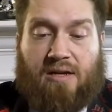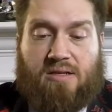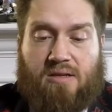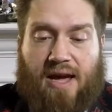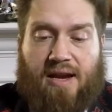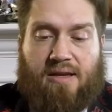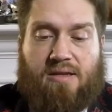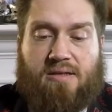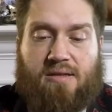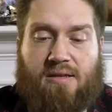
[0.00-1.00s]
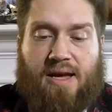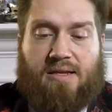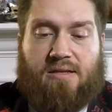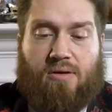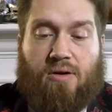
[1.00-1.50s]
So that is
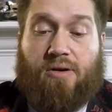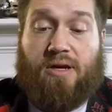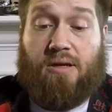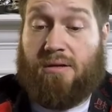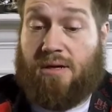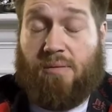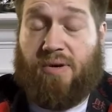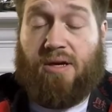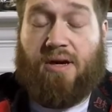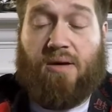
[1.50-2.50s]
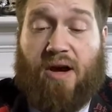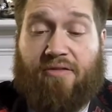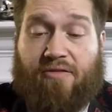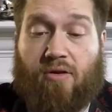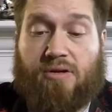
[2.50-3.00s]
literally gonna be like my
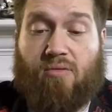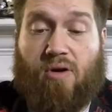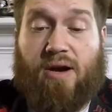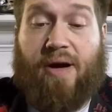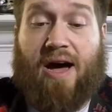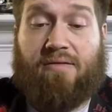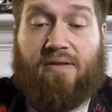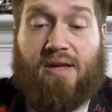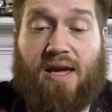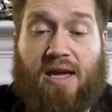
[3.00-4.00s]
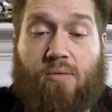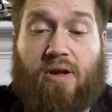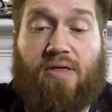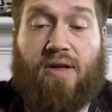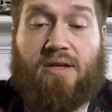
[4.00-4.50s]
first gripe out of the gate
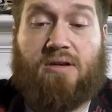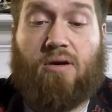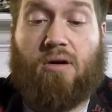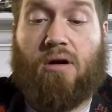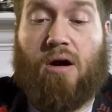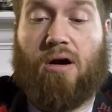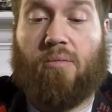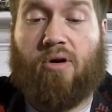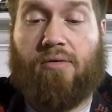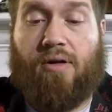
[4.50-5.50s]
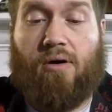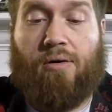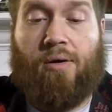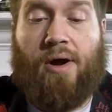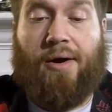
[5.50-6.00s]
with this. Her armor
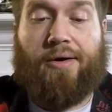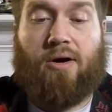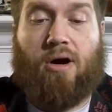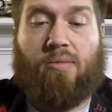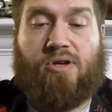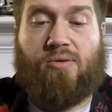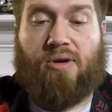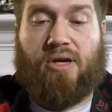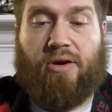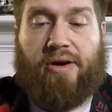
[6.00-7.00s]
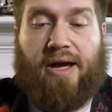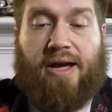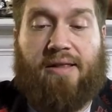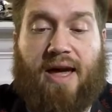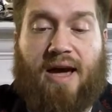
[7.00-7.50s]
though, her armor is really good,
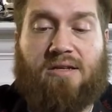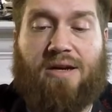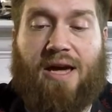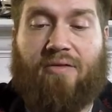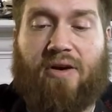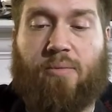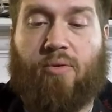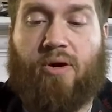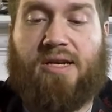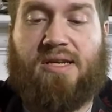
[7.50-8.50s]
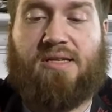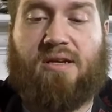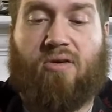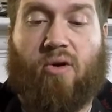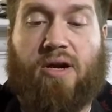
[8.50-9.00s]
and they actually have like a pretty
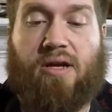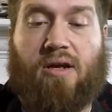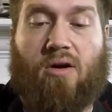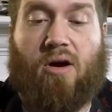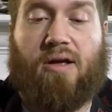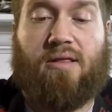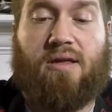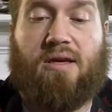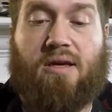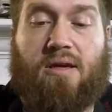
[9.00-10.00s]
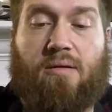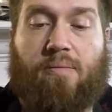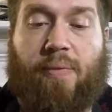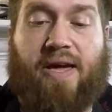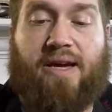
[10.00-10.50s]
decent gradient on
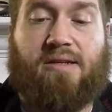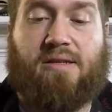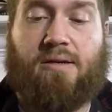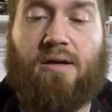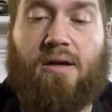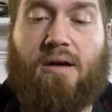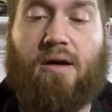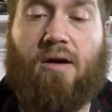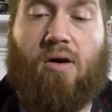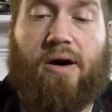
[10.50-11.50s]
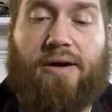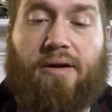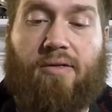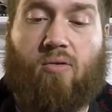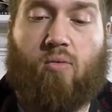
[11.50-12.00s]
the paint on
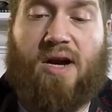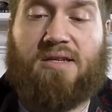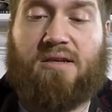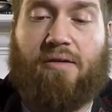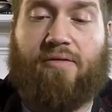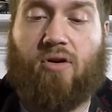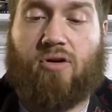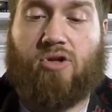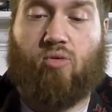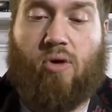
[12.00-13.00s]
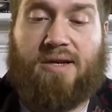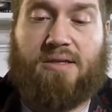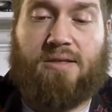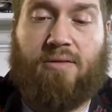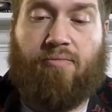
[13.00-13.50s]
the rest of her
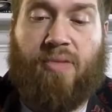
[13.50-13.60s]
dress.